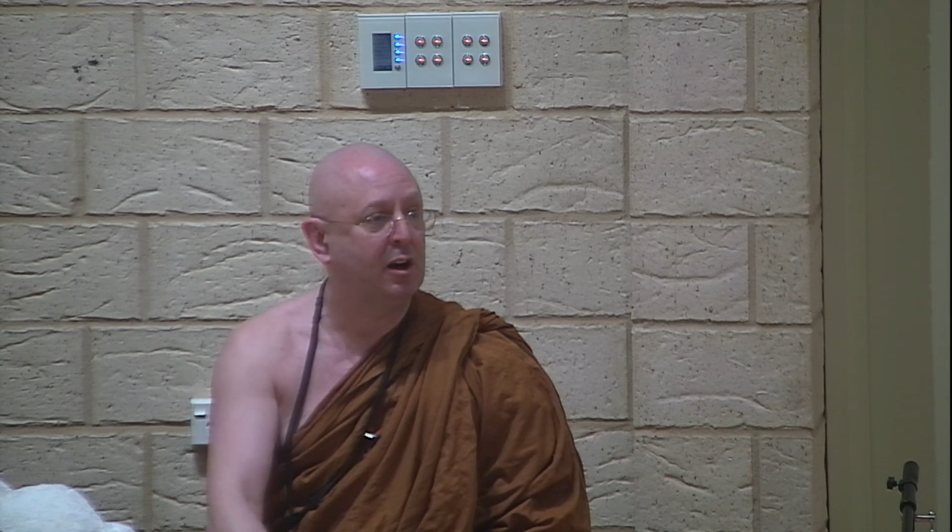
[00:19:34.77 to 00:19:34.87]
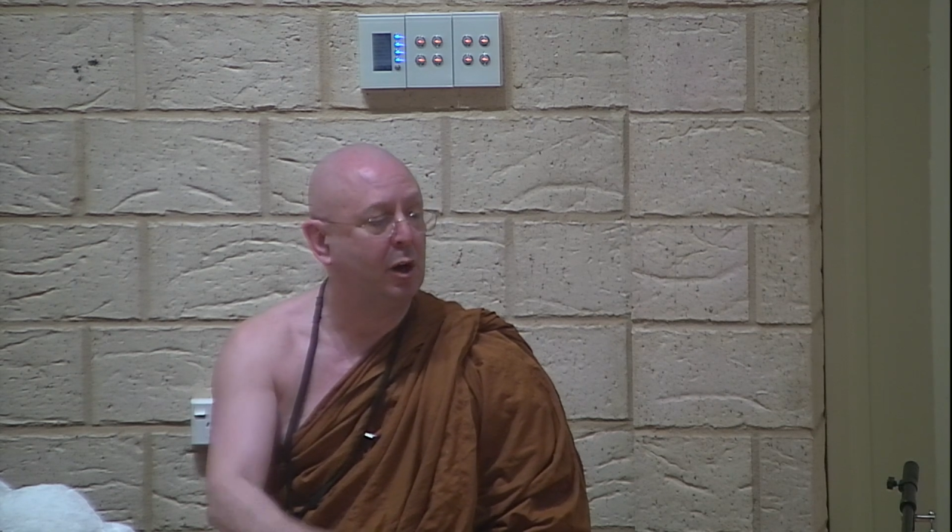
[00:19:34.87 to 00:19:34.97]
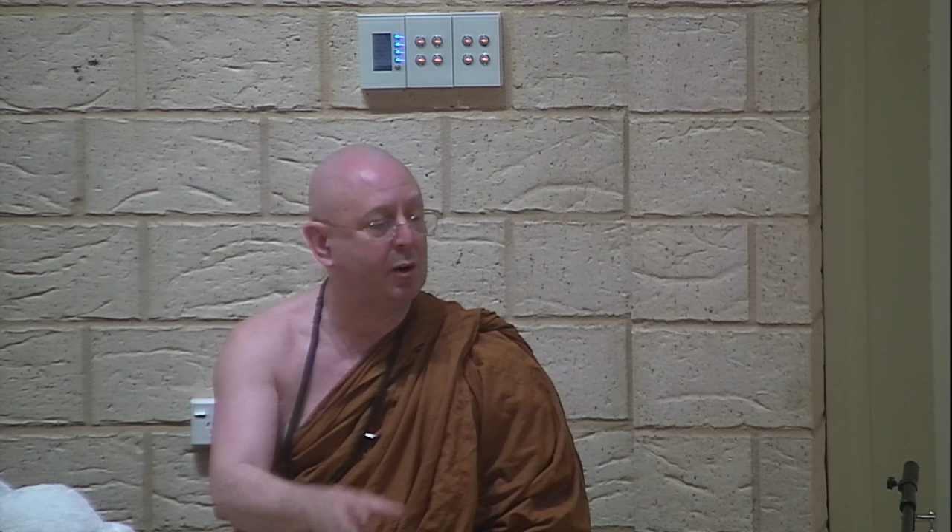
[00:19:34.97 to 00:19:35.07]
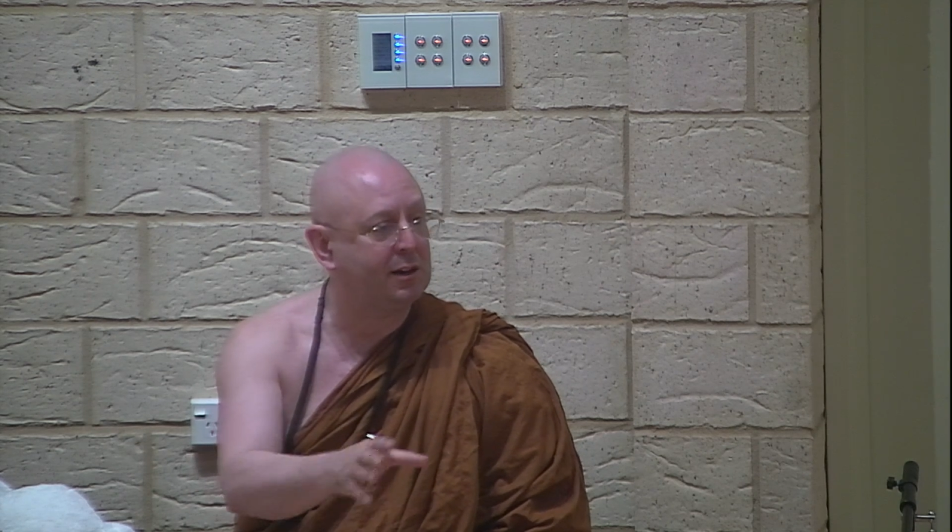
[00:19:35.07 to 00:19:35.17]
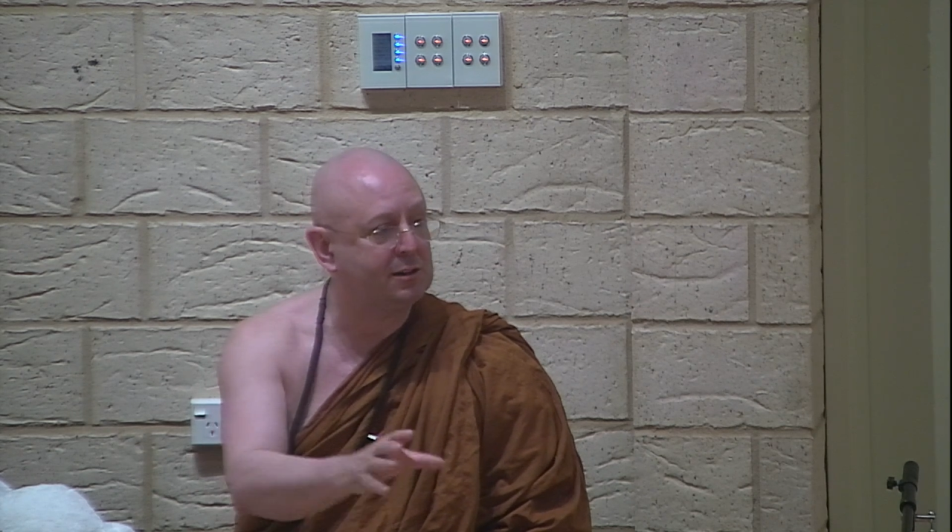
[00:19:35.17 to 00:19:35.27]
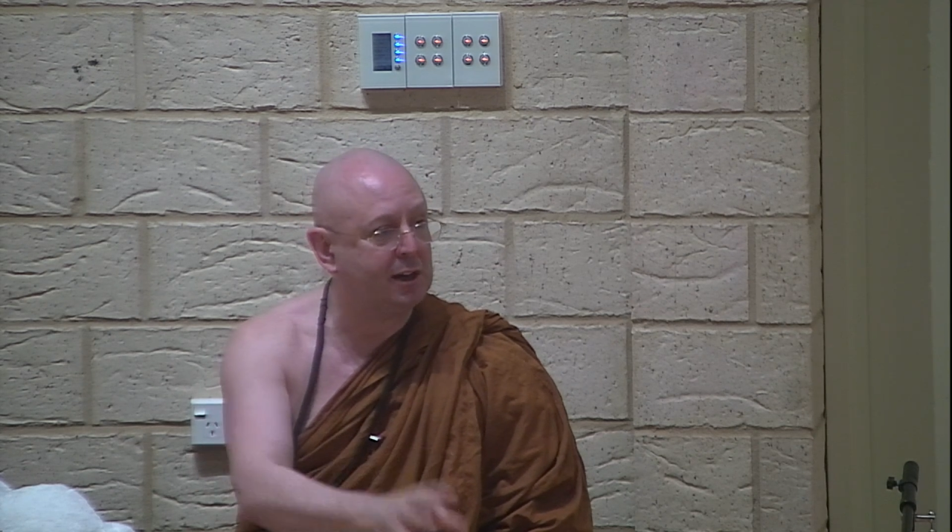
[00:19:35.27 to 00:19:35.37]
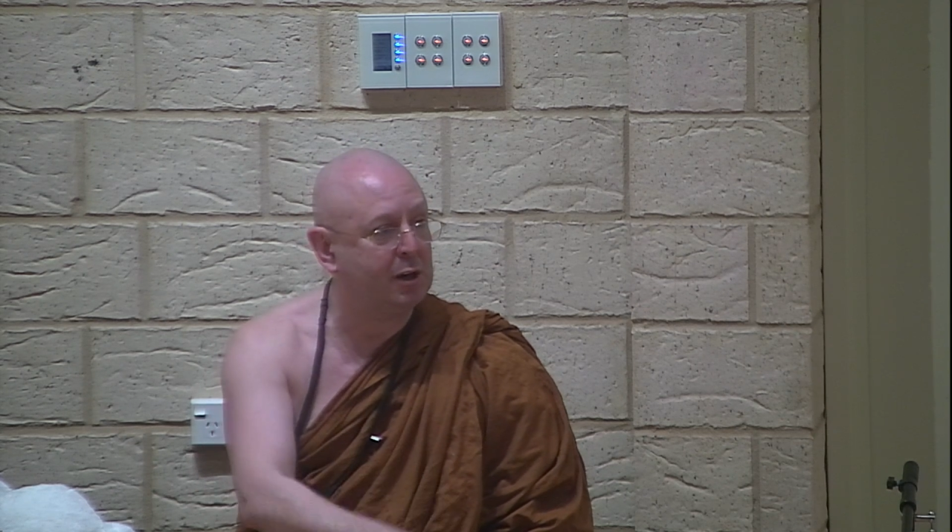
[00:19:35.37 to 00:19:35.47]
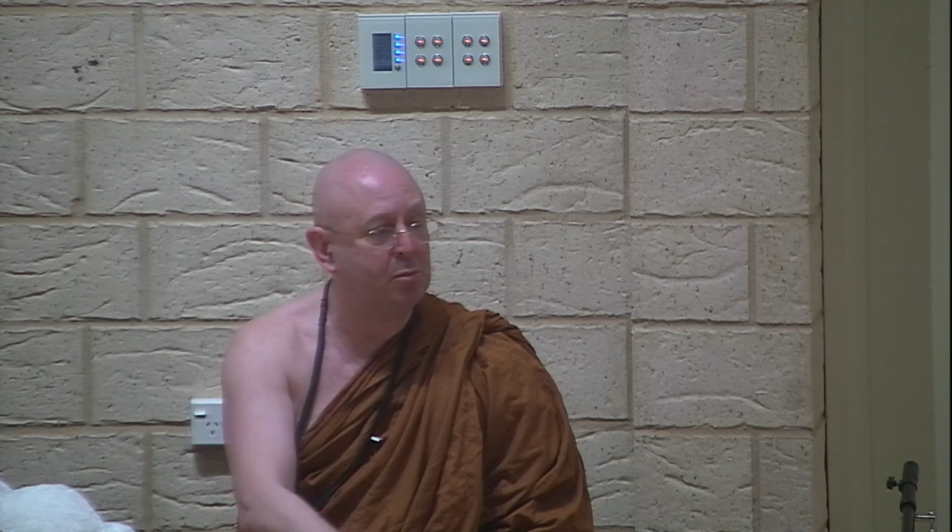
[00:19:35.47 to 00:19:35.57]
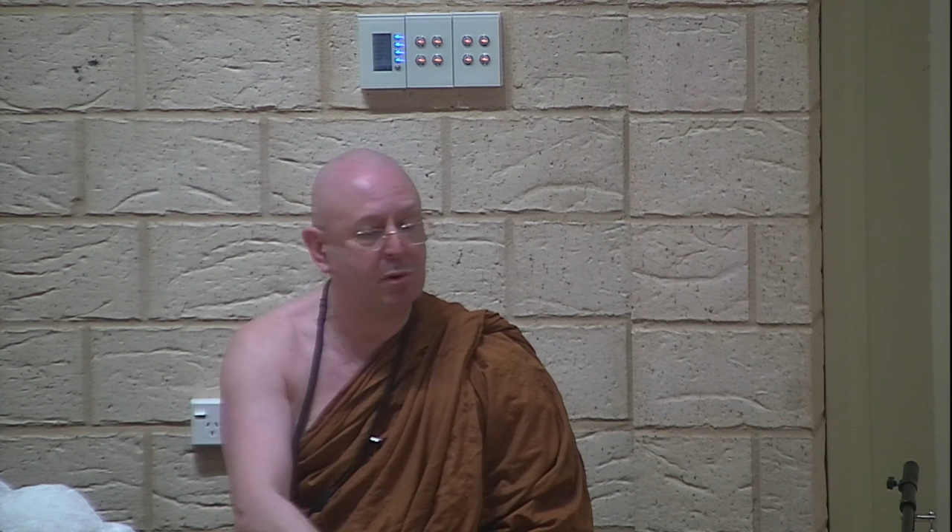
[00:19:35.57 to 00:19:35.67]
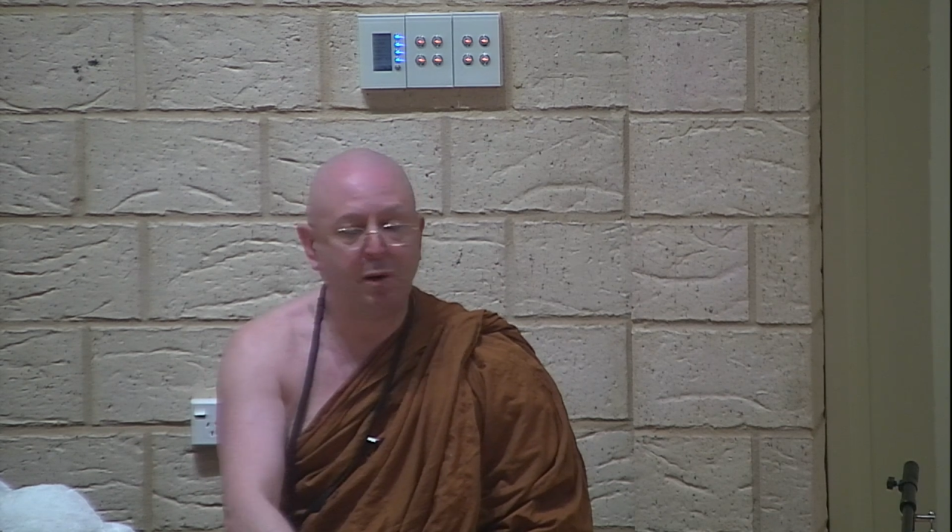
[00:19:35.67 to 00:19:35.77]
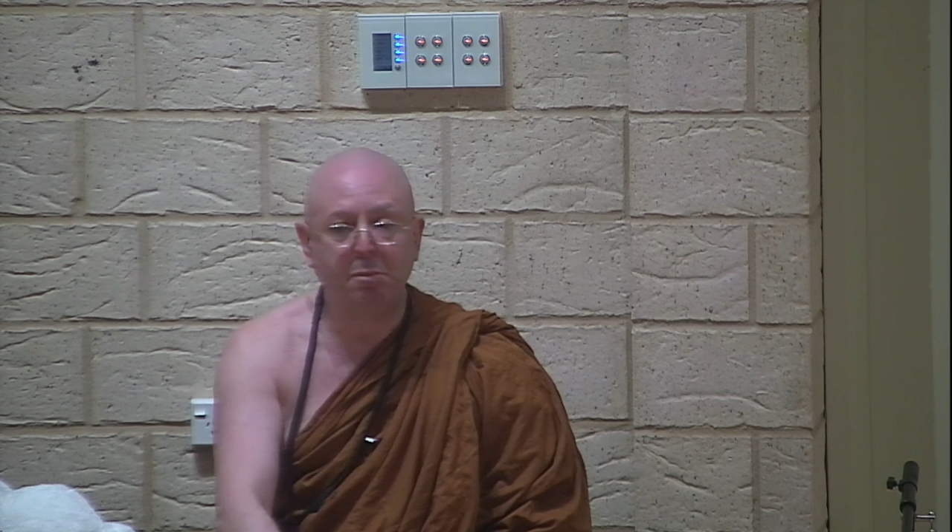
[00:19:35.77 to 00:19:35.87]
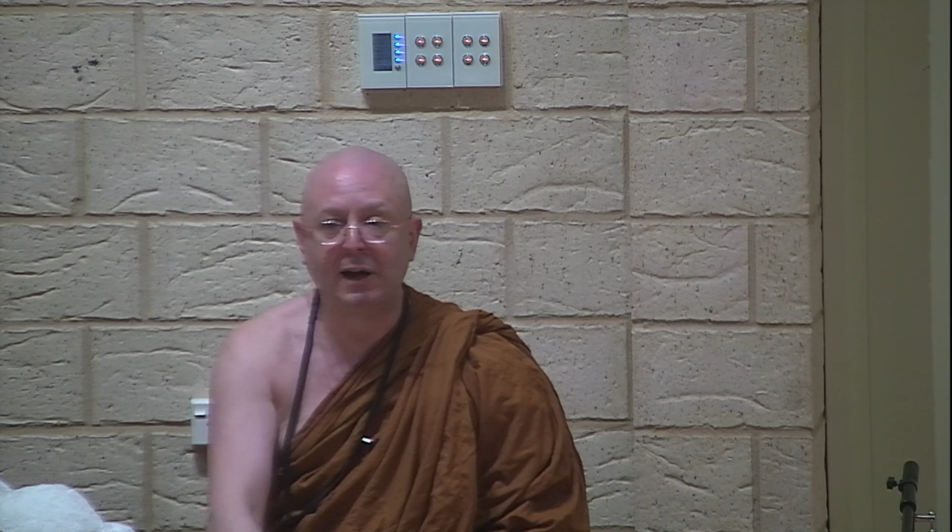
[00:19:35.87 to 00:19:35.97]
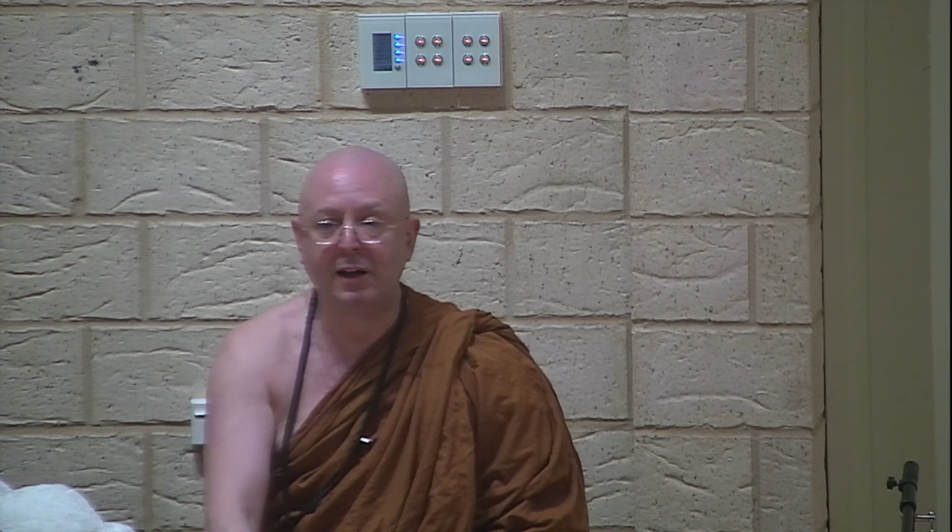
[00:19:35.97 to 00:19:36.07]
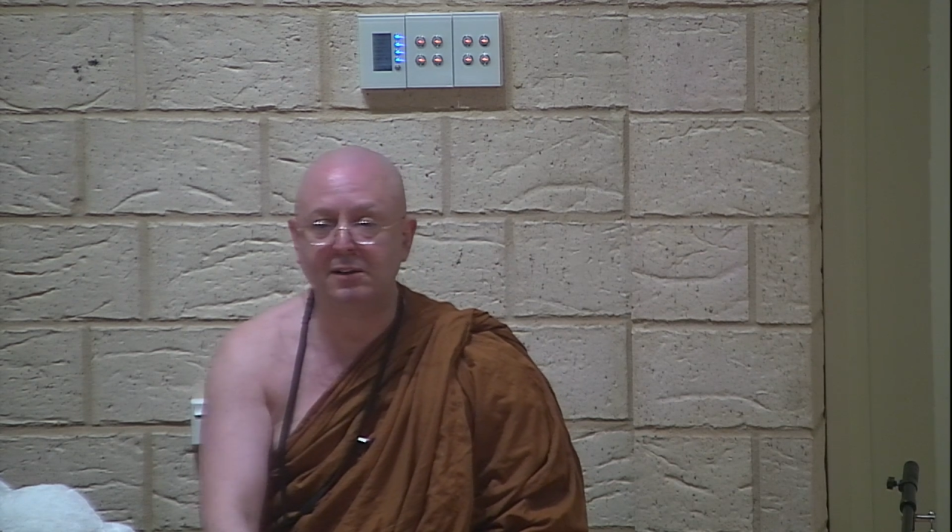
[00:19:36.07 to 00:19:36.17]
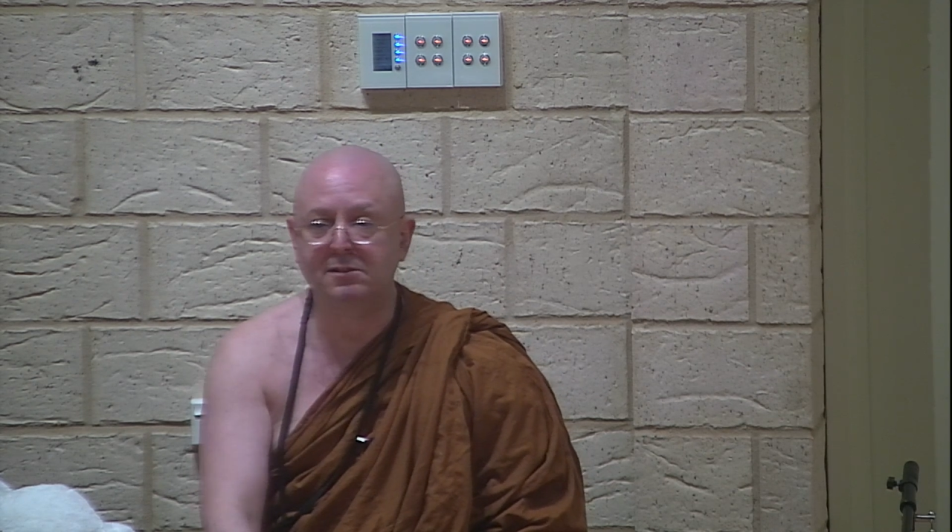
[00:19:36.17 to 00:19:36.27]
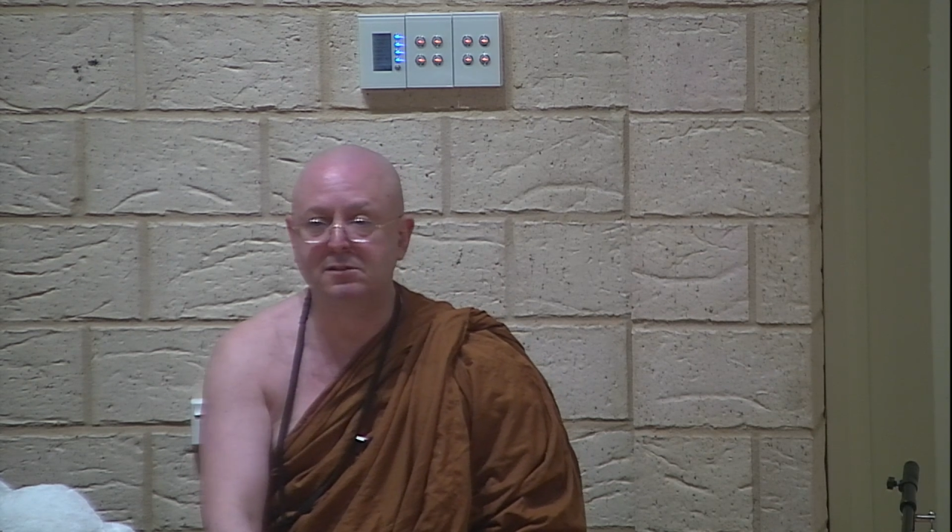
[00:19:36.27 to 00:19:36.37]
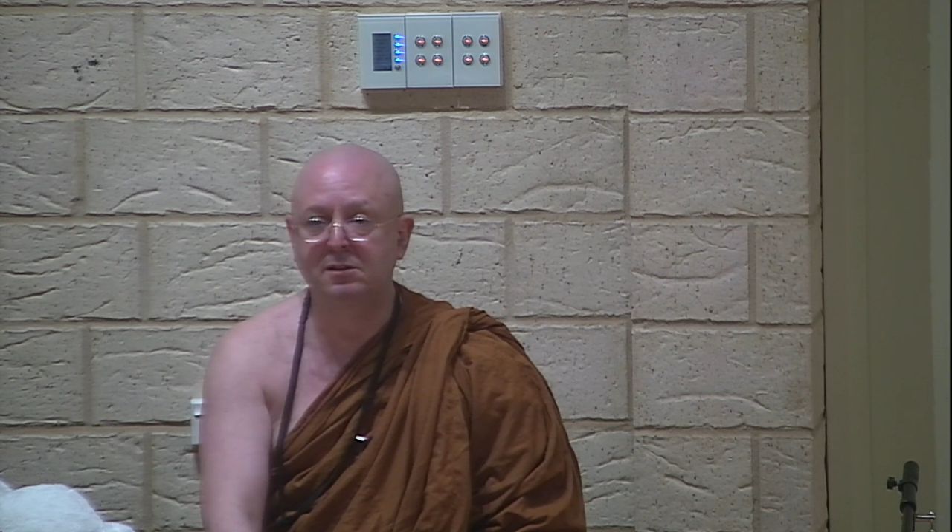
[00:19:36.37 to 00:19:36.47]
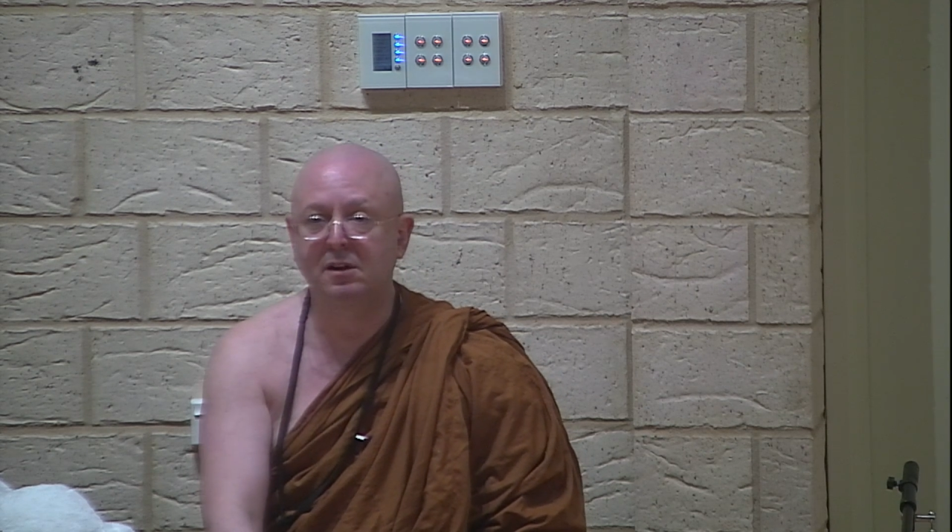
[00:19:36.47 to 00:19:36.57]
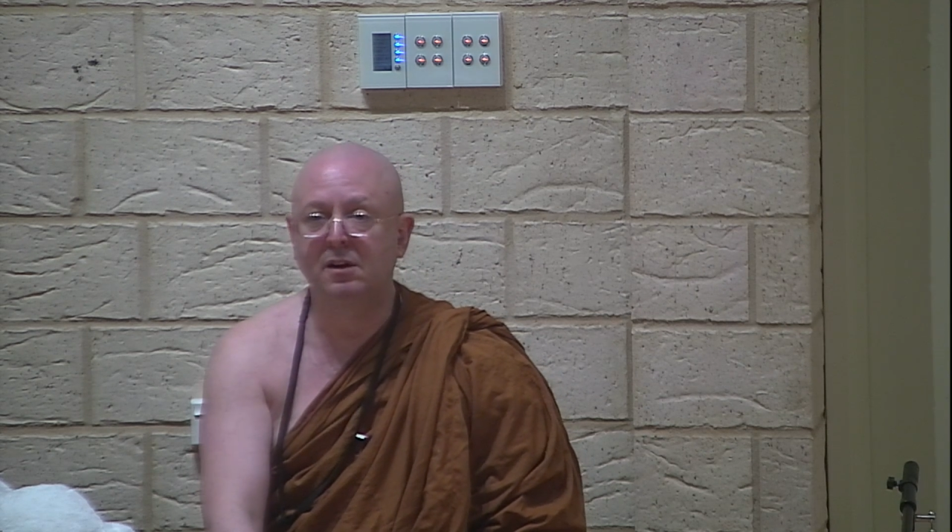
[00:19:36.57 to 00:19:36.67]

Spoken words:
only it's in my palace.